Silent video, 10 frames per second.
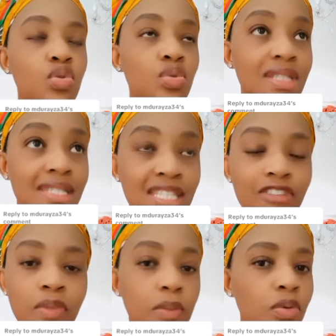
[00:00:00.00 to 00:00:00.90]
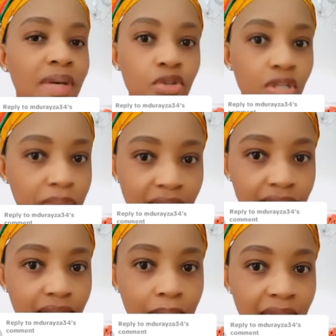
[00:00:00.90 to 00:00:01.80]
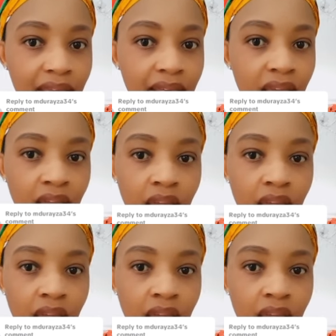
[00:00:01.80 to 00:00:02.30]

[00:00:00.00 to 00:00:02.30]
to deceive people by not paying them back.